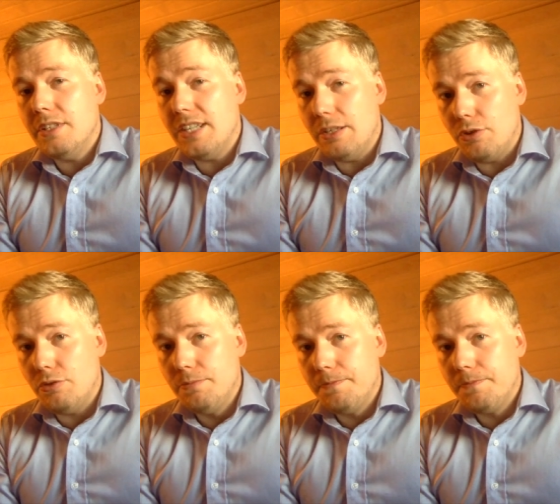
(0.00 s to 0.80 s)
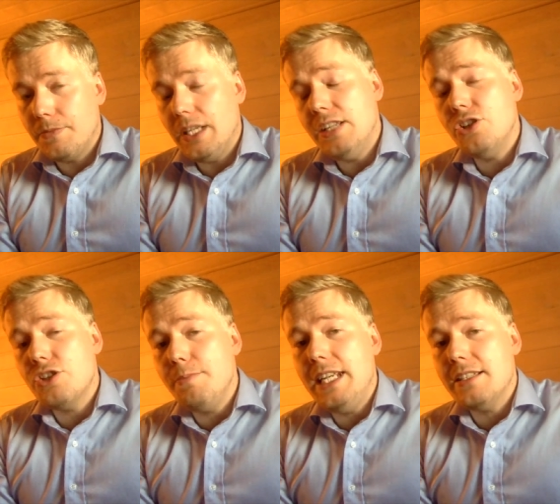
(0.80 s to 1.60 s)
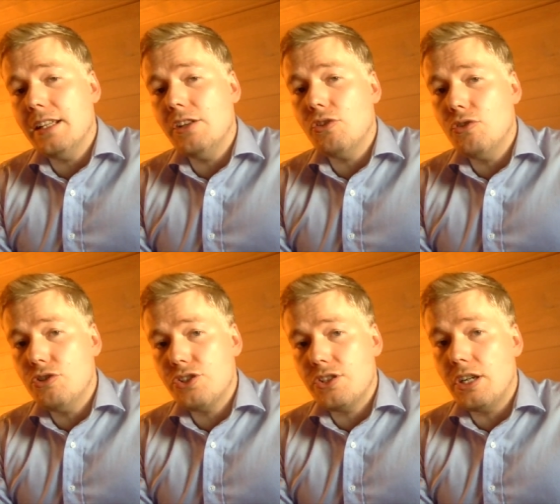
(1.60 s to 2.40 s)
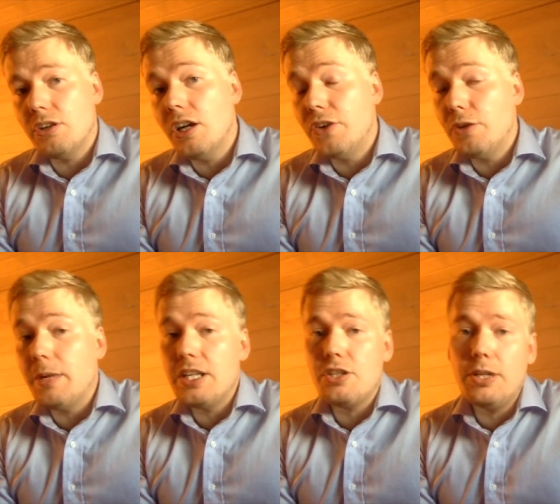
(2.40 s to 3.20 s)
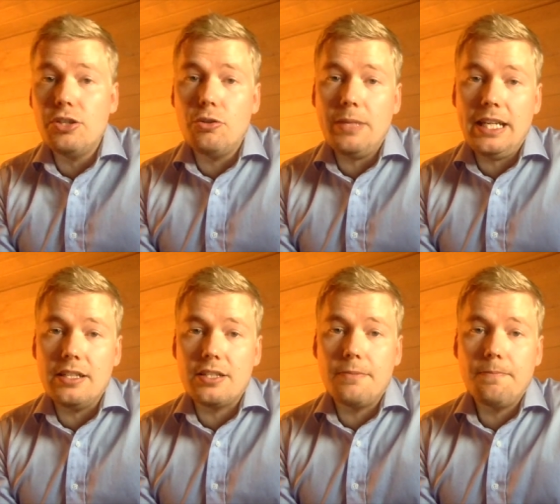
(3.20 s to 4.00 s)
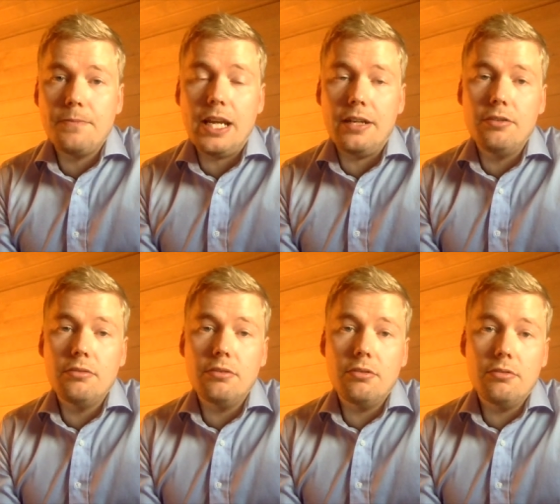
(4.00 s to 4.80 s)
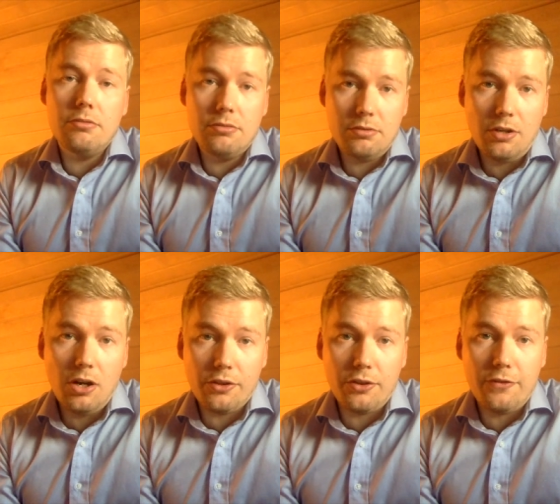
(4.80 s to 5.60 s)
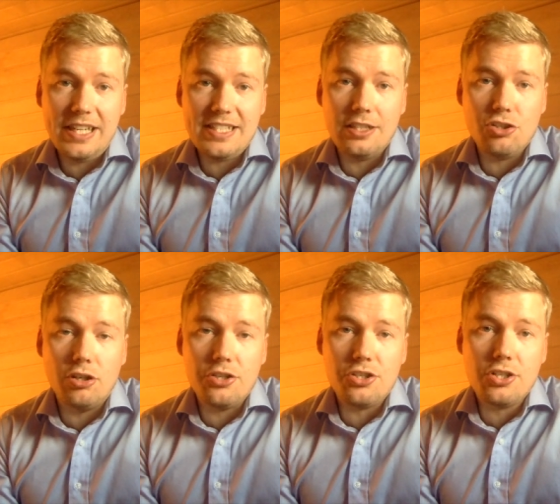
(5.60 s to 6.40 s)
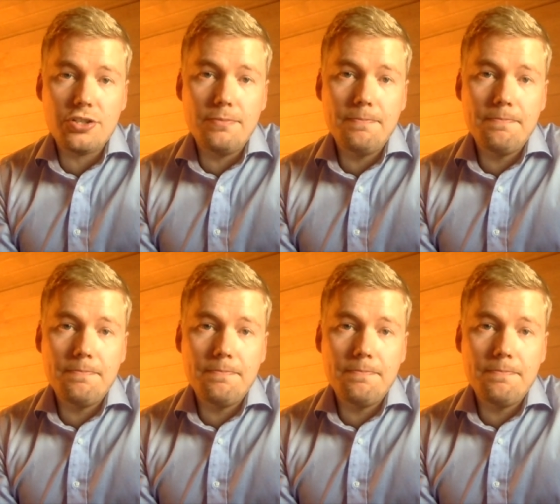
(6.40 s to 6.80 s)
zero. It just means that the costs are covered by some other means than author-facing charges.